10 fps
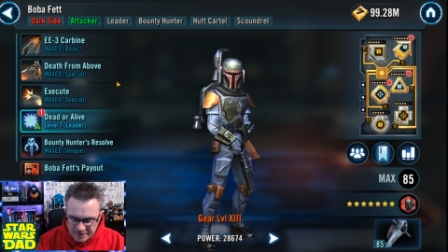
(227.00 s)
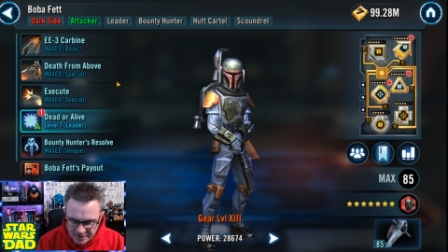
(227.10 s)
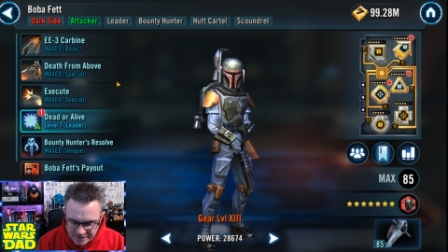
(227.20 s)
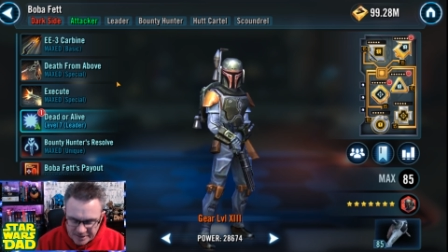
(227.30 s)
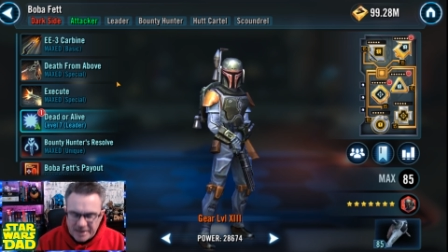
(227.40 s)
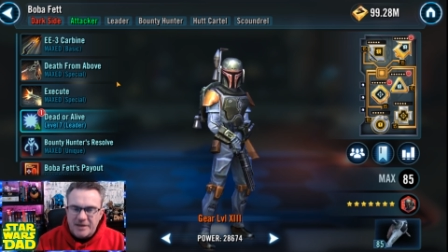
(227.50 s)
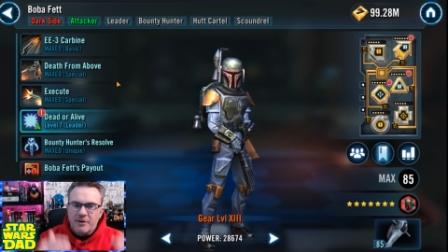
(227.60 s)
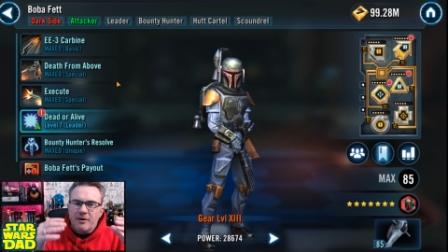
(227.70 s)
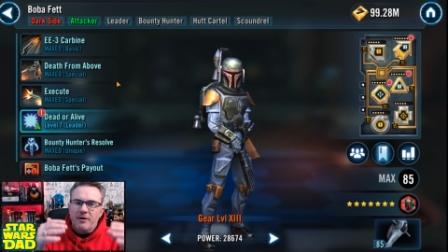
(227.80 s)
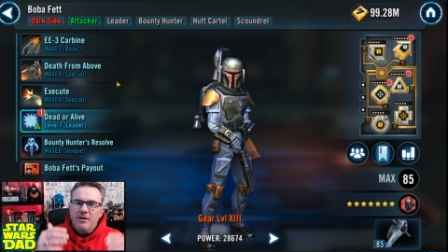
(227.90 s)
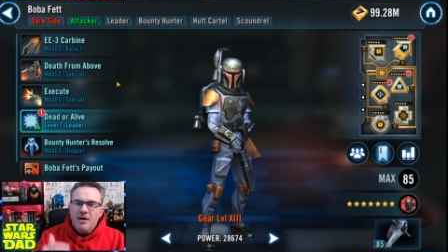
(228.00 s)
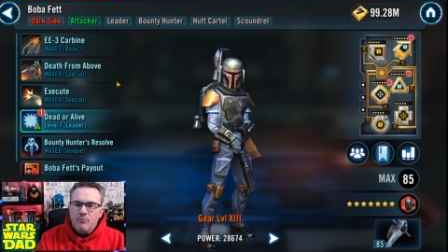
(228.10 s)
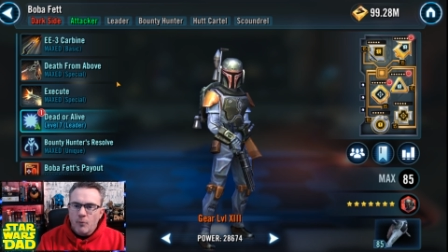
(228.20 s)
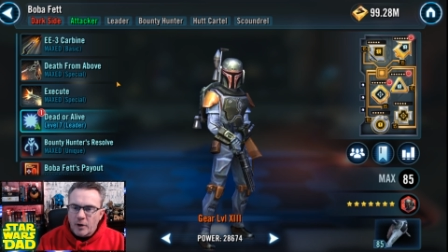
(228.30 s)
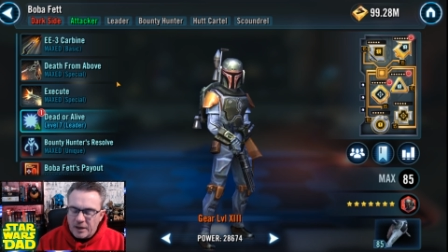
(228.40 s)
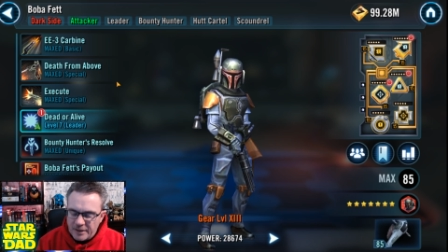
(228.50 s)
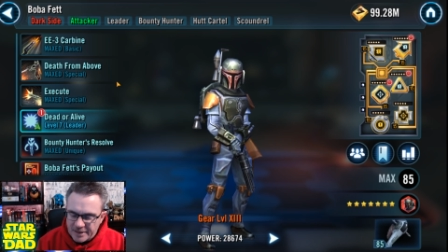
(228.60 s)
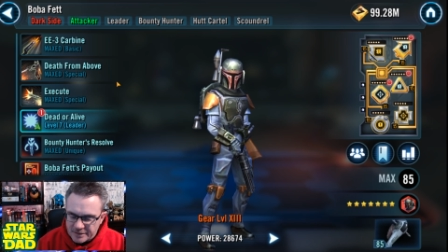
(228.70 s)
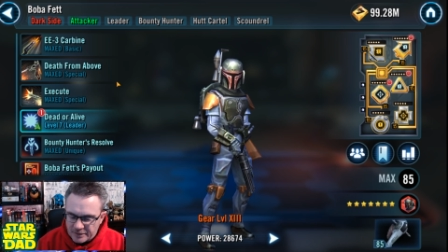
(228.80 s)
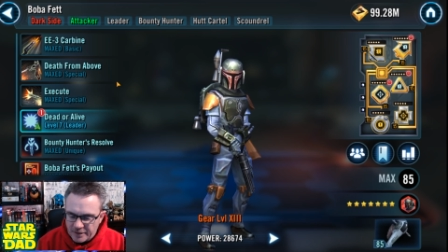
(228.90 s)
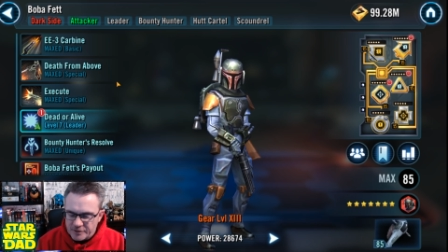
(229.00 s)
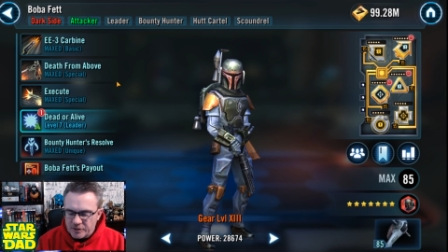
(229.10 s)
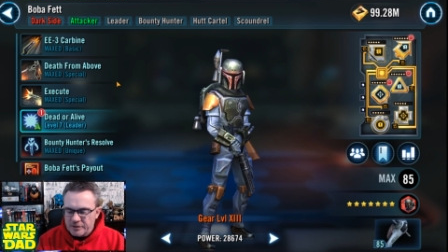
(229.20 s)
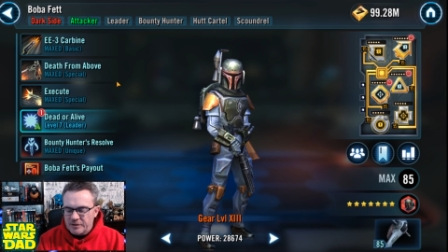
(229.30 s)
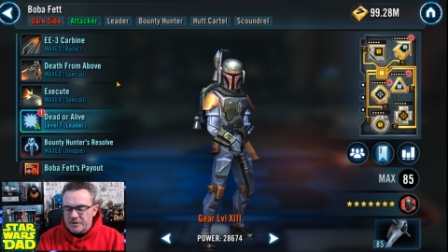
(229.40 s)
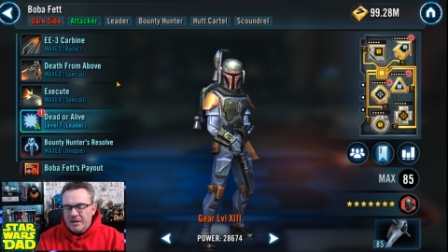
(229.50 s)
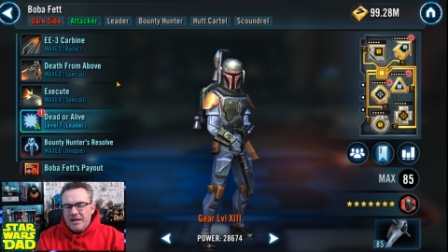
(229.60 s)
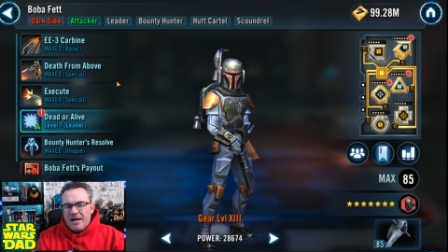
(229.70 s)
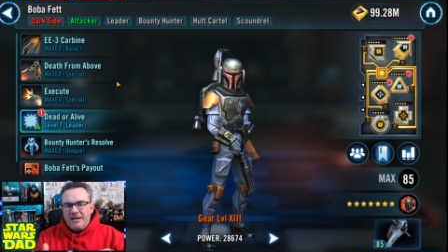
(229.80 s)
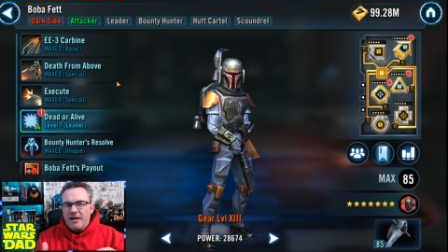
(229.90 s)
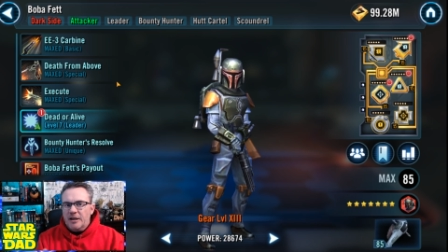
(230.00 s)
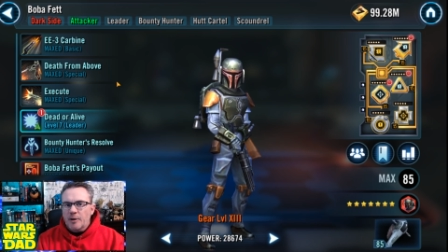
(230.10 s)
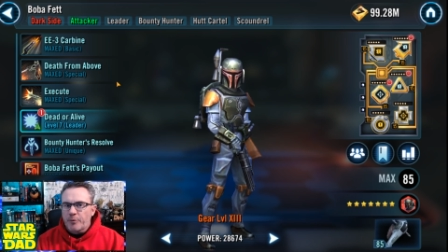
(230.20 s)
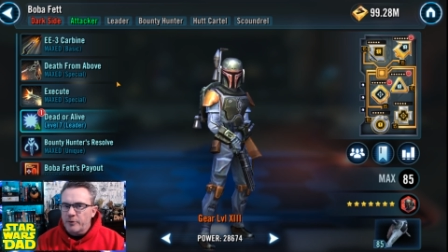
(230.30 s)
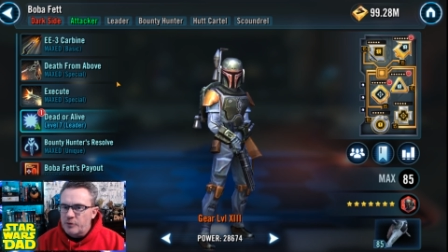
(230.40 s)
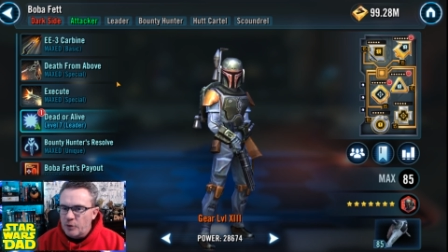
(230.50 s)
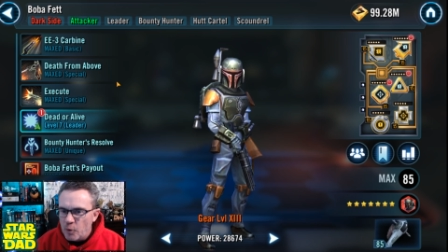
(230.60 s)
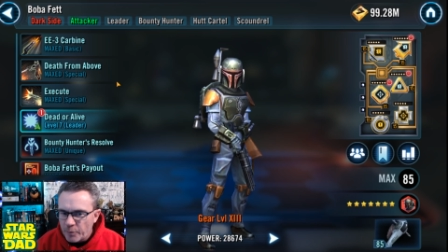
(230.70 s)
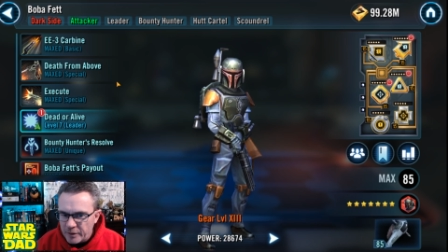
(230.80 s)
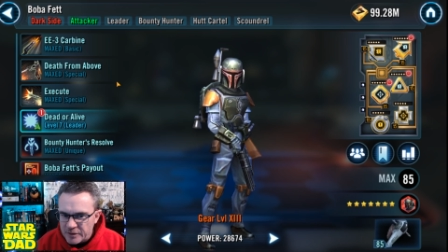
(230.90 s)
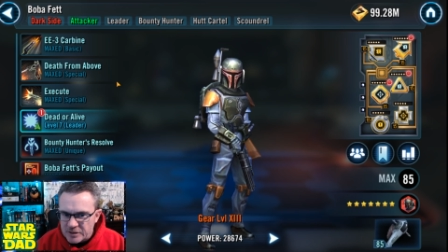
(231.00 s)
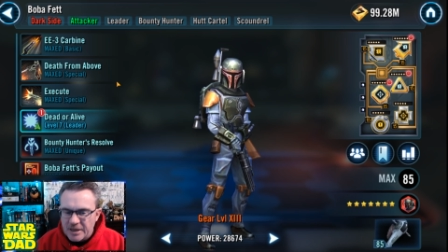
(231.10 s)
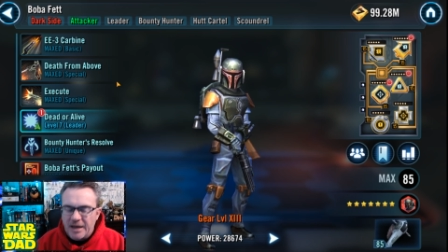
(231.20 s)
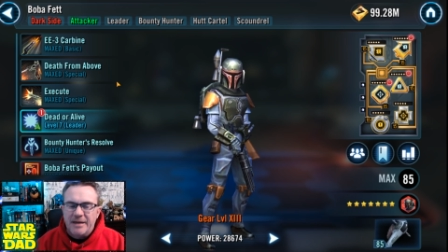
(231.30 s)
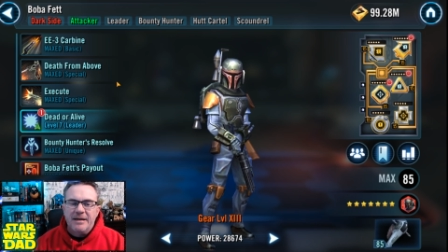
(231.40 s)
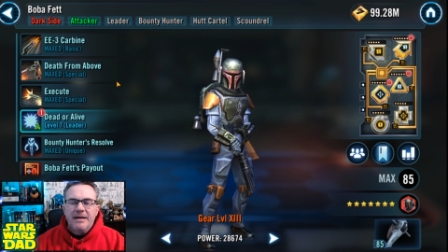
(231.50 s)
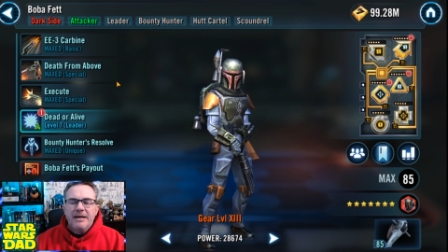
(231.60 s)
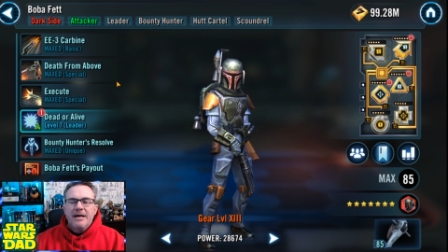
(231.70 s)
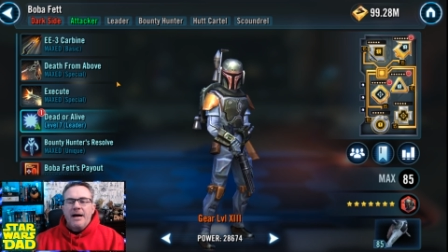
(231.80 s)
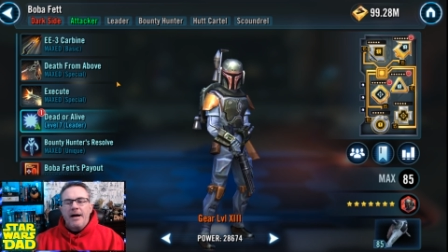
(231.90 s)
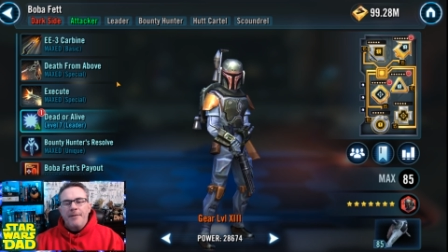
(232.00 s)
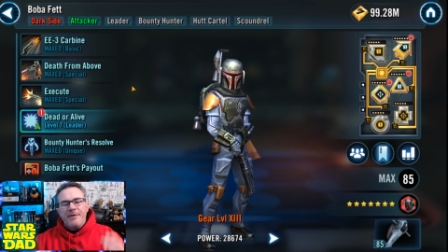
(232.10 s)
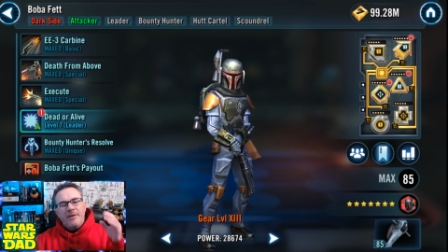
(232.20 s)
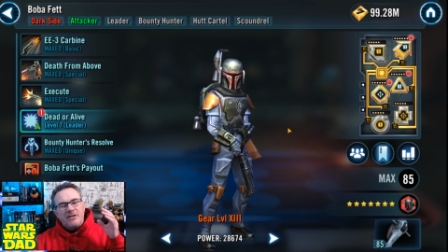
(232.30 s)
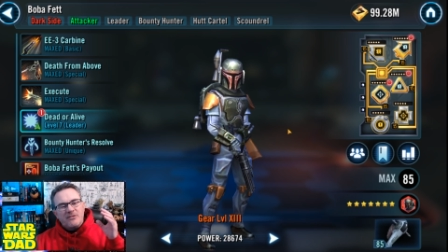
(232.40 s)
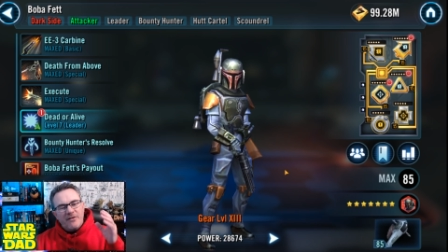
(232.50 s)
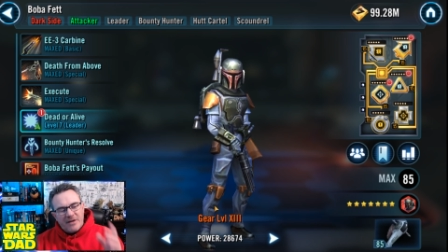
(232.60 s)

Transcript: the Executor, more Galactic Legends. I need to get the Profundity done. Um, anyway, so I've